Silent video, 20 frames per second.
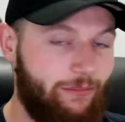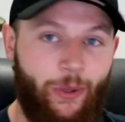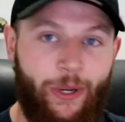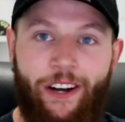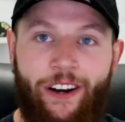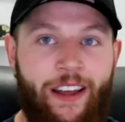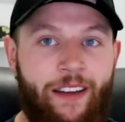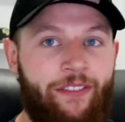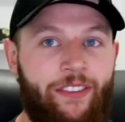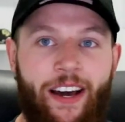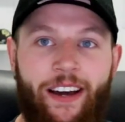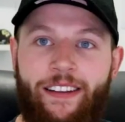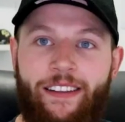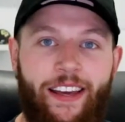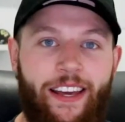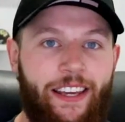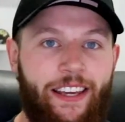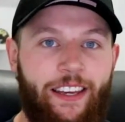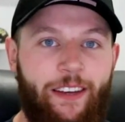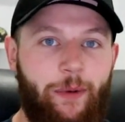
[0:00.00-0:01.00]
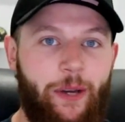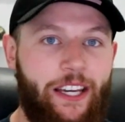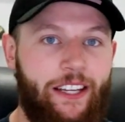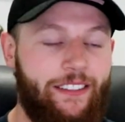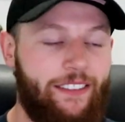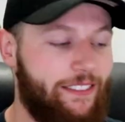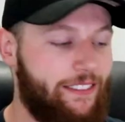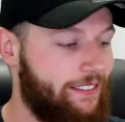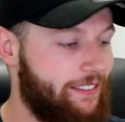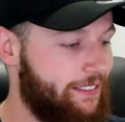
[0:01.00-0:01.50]
we don't have none of that here,
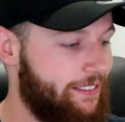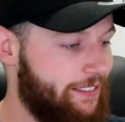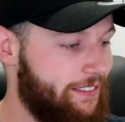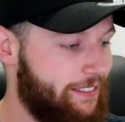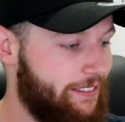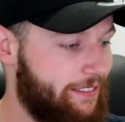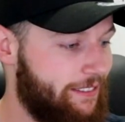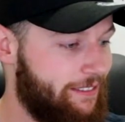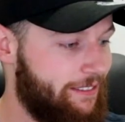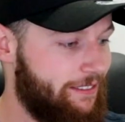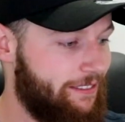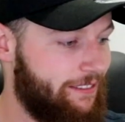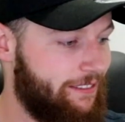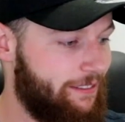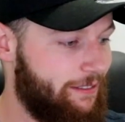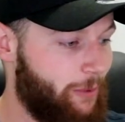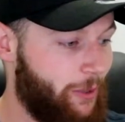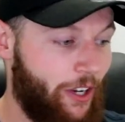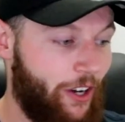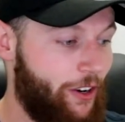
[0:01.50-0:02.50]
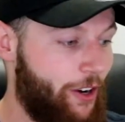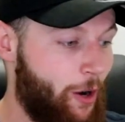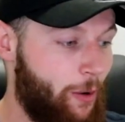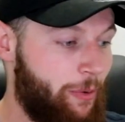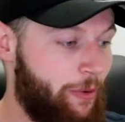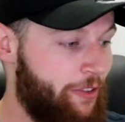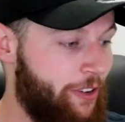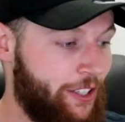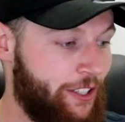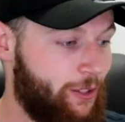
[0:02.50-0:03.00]
man. We've got no
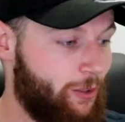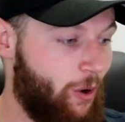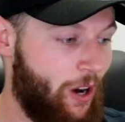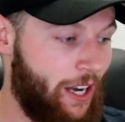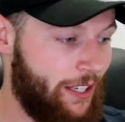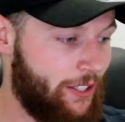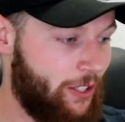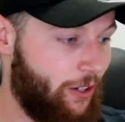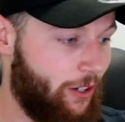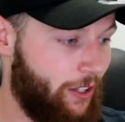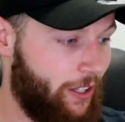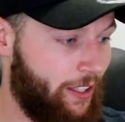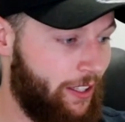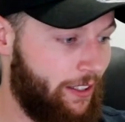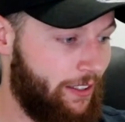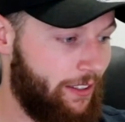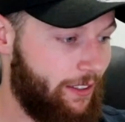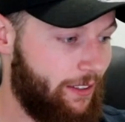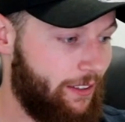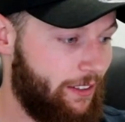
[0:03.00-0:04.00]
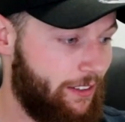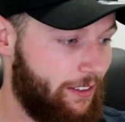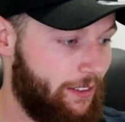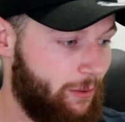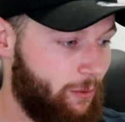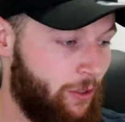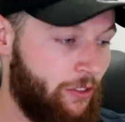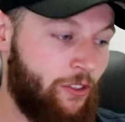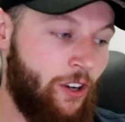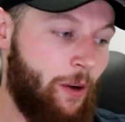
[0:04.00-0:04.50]
professional ice hockey.
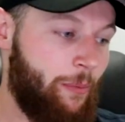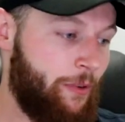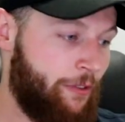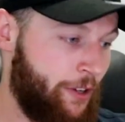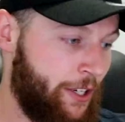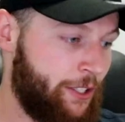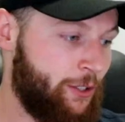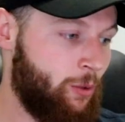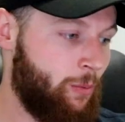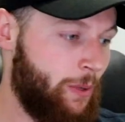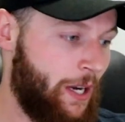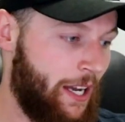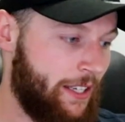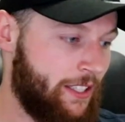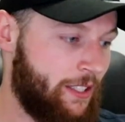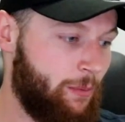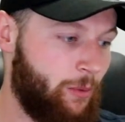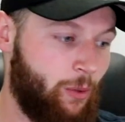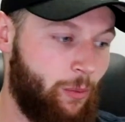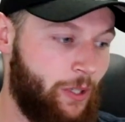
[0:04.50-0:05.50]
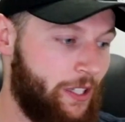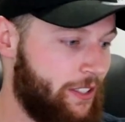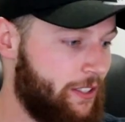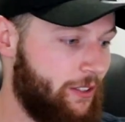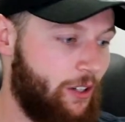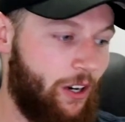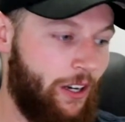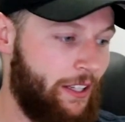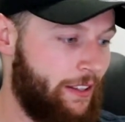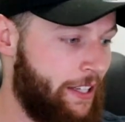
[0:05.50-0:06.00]
We've got professional basketball, but
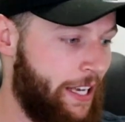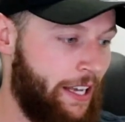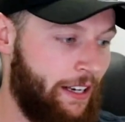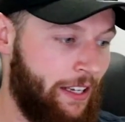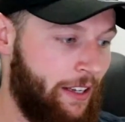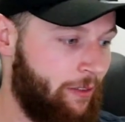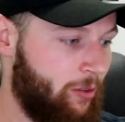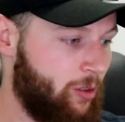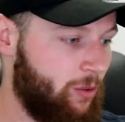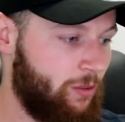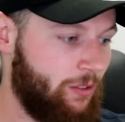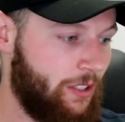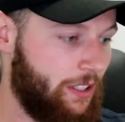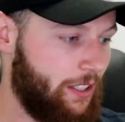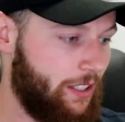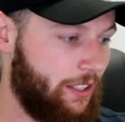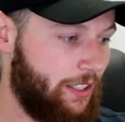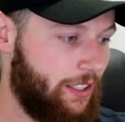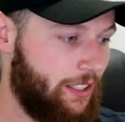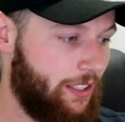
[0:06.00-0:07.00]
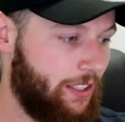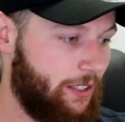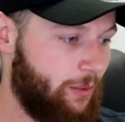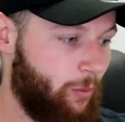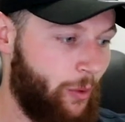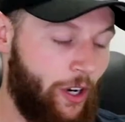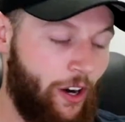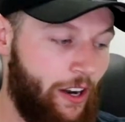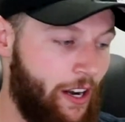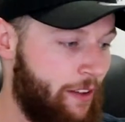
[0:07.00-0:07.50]
it's not at that level.
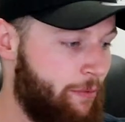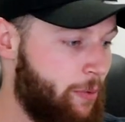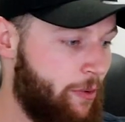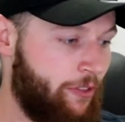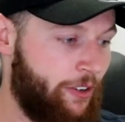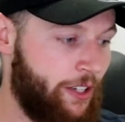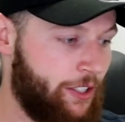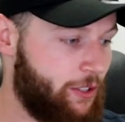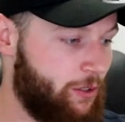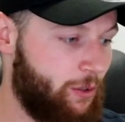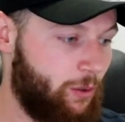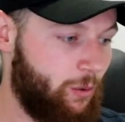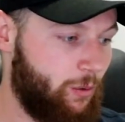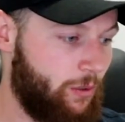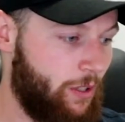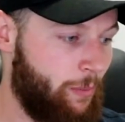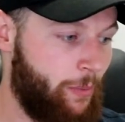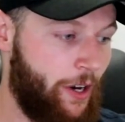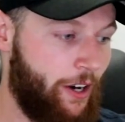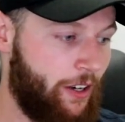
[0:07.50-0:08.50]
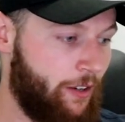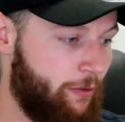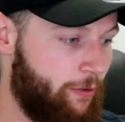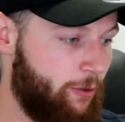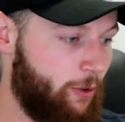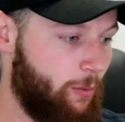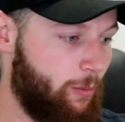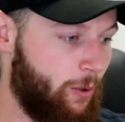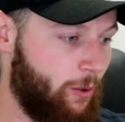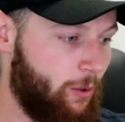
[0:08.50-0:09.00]
We don't have professional American
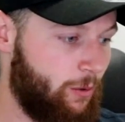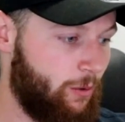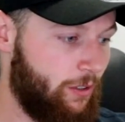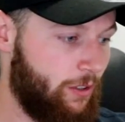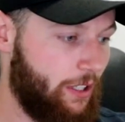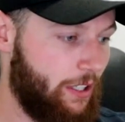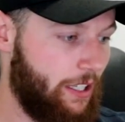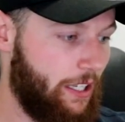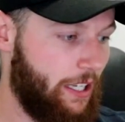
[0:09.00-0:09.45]
football,